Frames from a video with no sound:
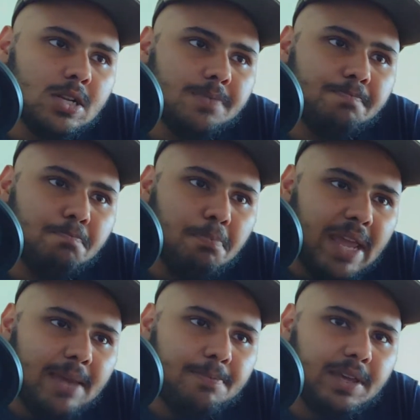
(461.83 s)

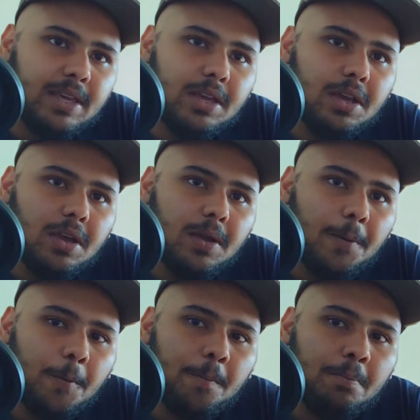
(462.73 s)
maybe,
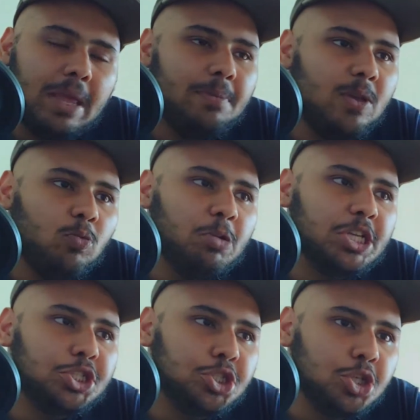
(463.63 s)
maybe
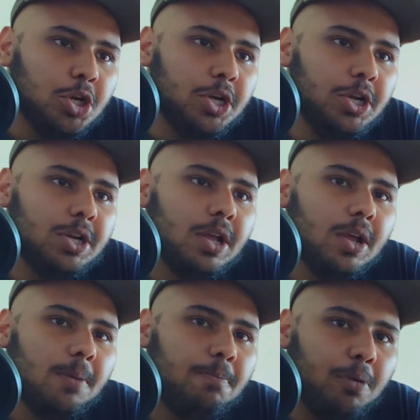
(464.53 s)
we shouldn't
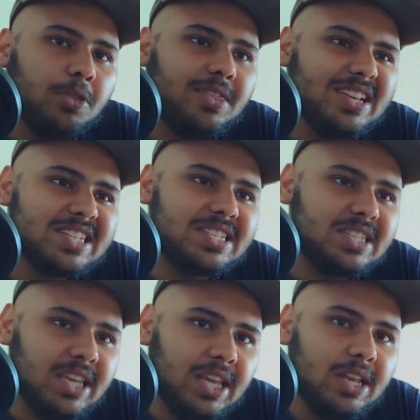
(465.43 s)
put this
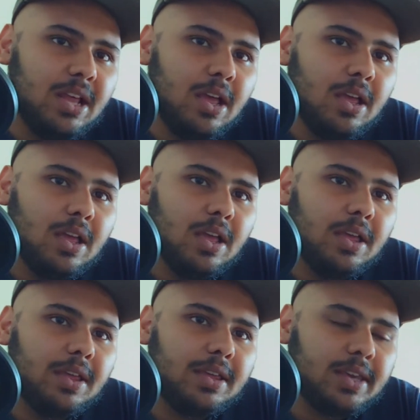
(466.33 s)
scene
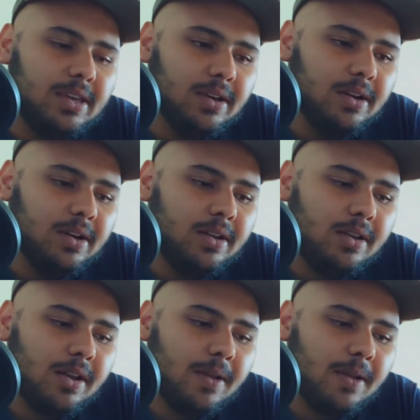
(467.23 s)
here